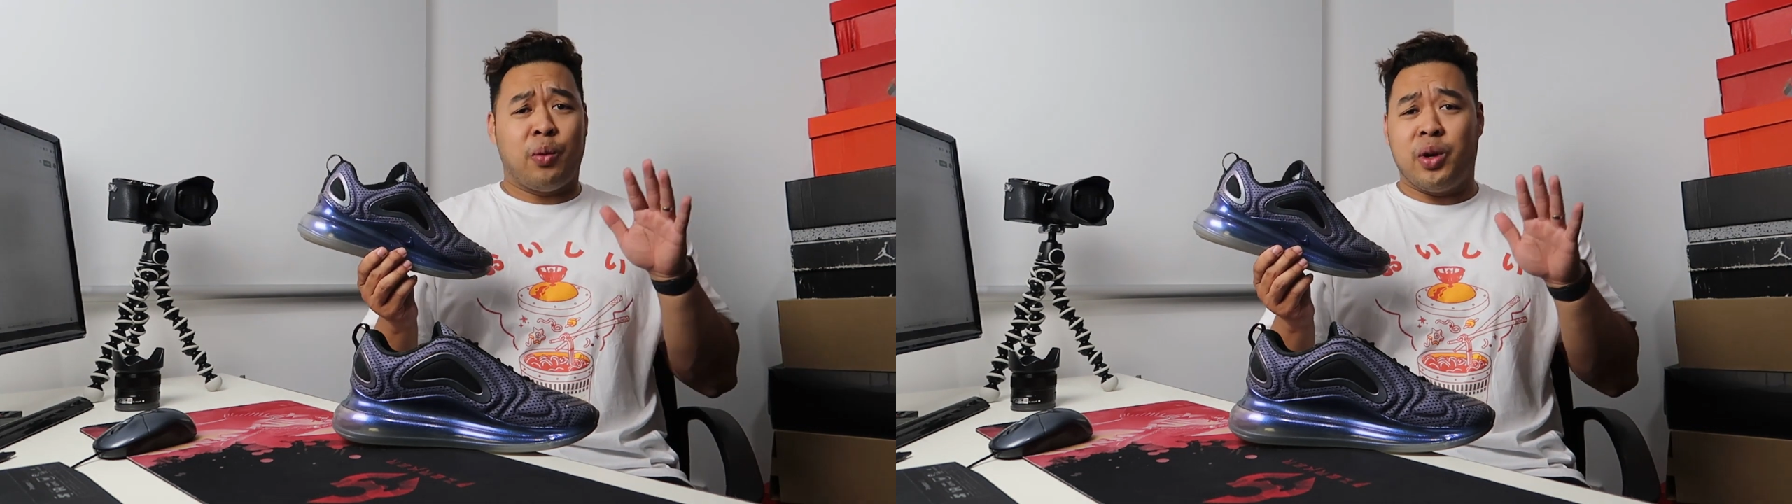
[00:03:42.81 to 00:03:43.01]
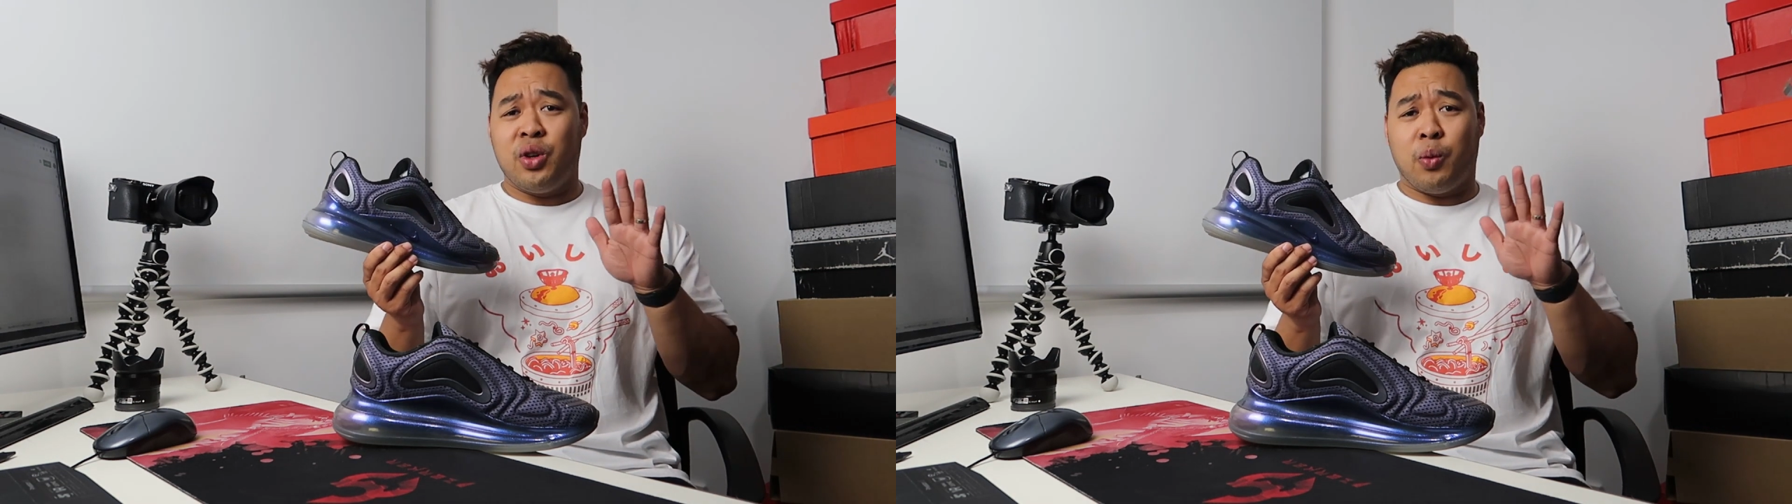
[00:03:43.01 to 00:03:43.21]

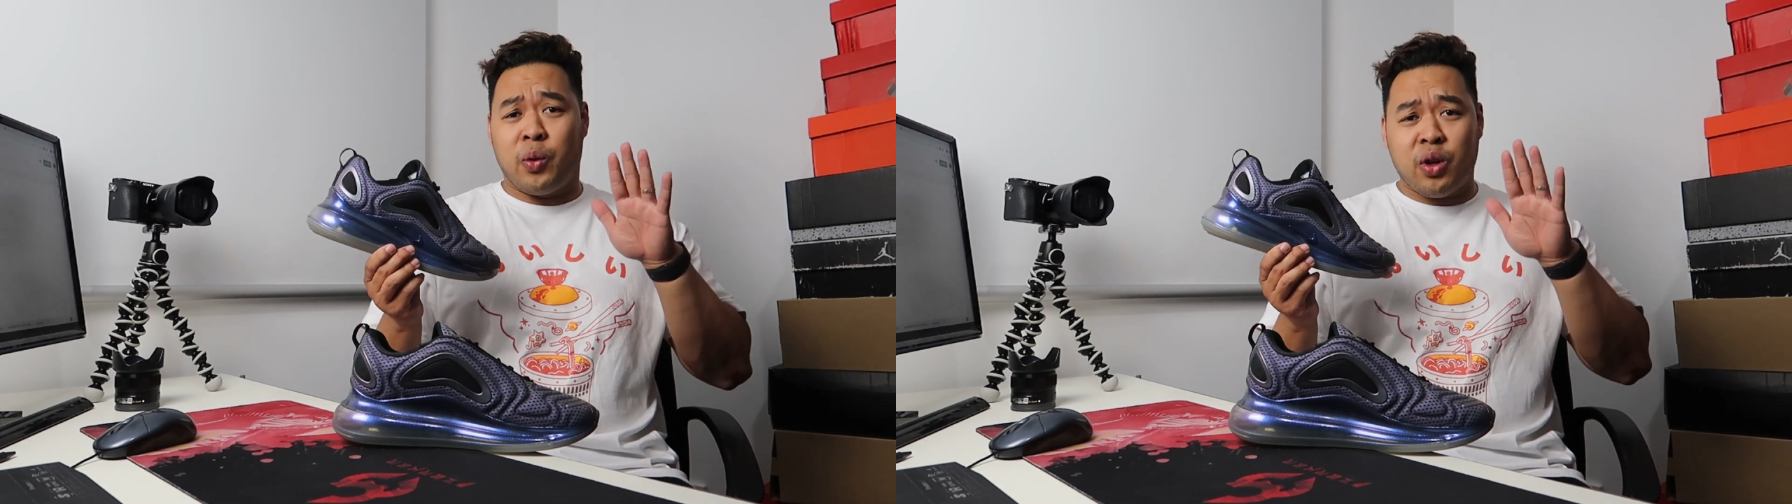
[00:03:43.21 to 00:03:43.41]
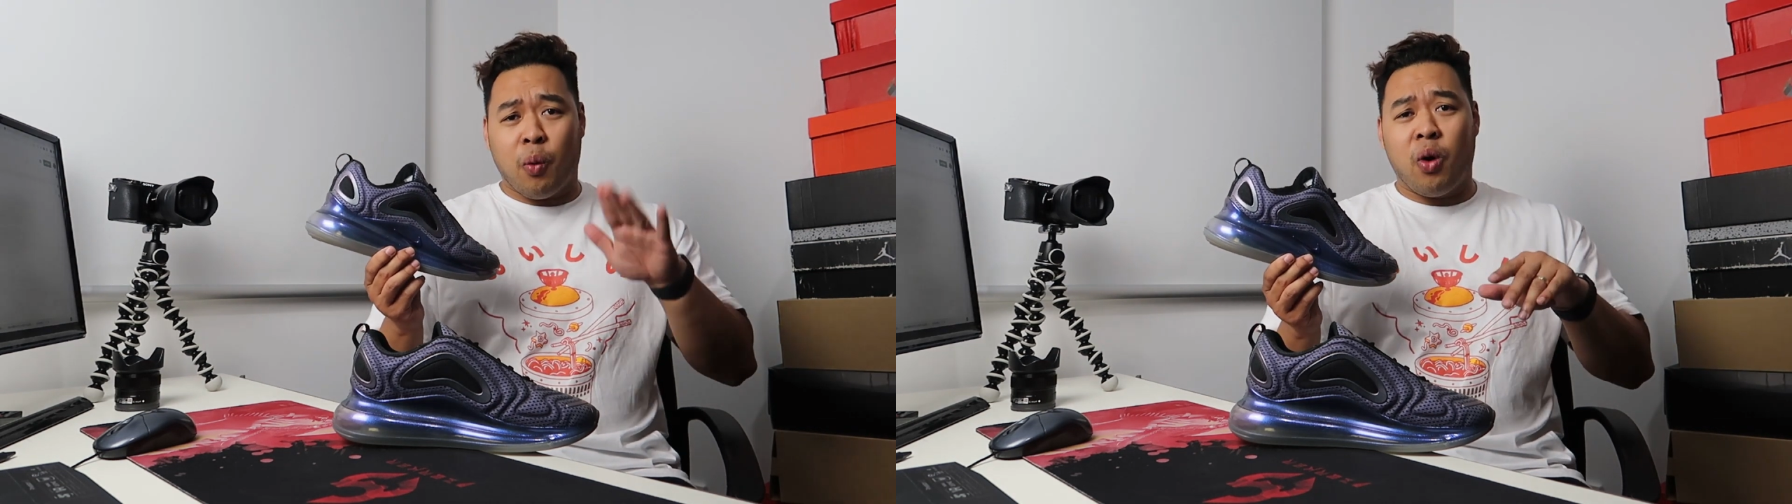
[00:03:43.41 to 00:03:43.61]
when you
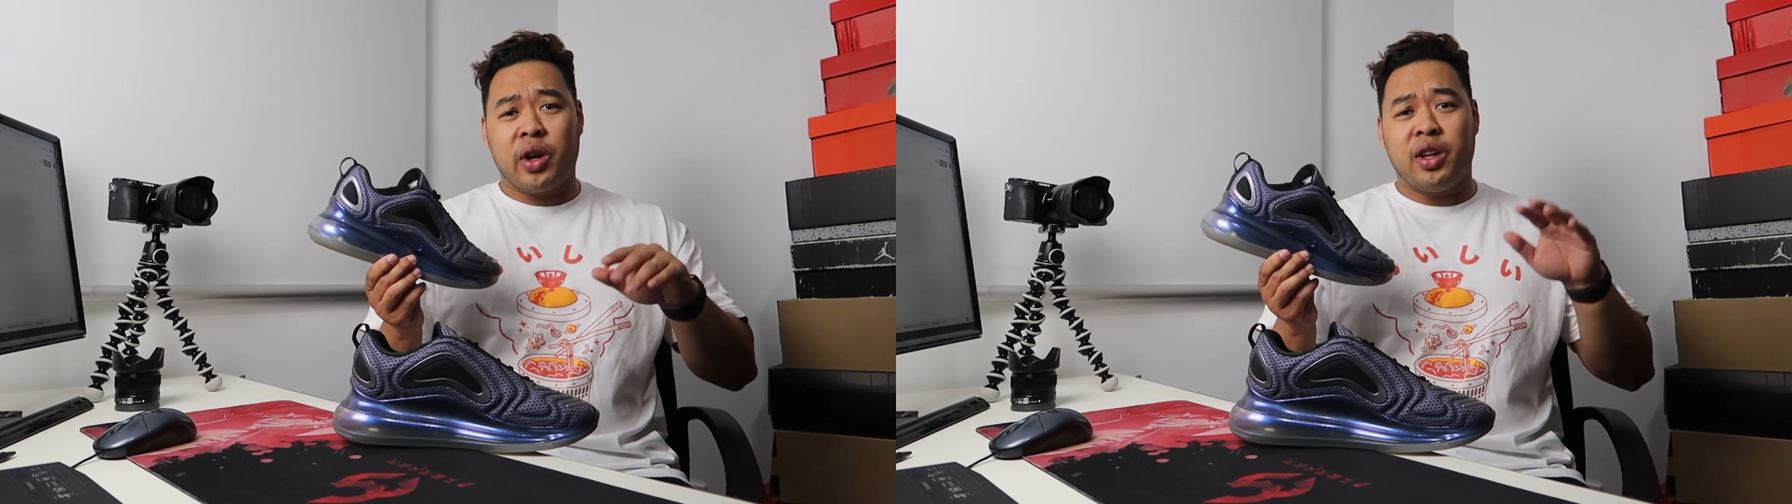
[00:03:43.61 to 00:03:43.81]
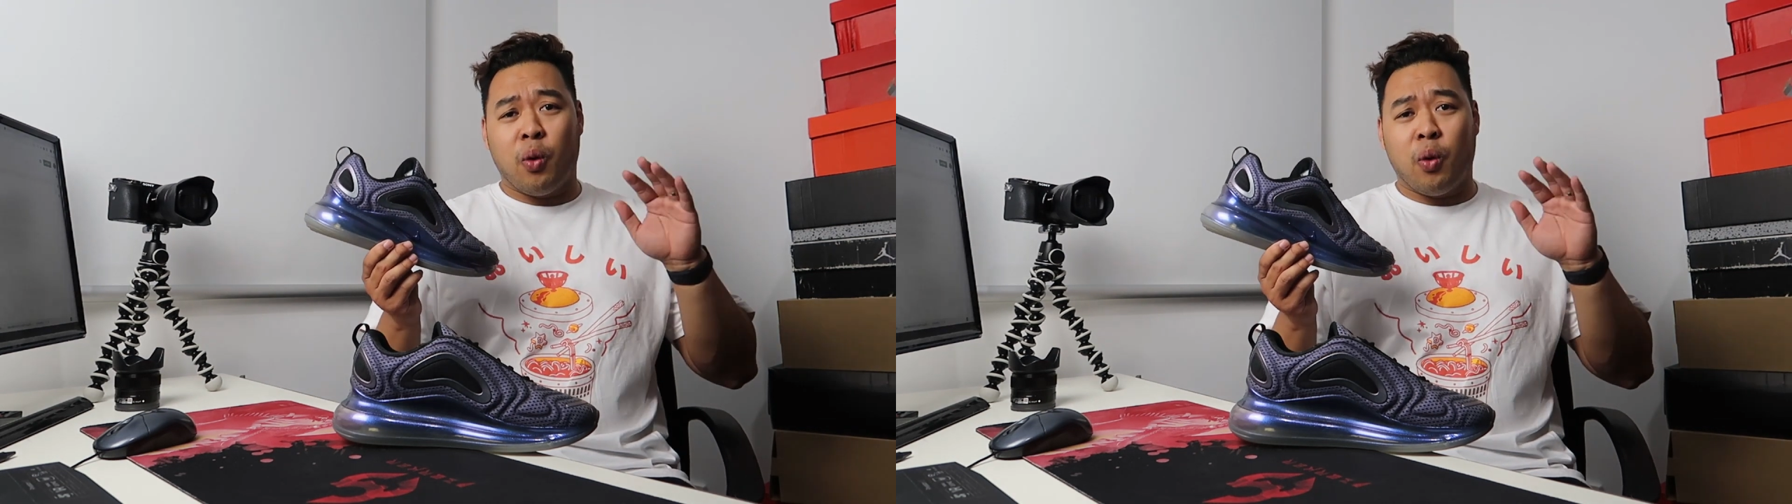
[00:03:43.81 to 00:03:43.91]
when you're walking,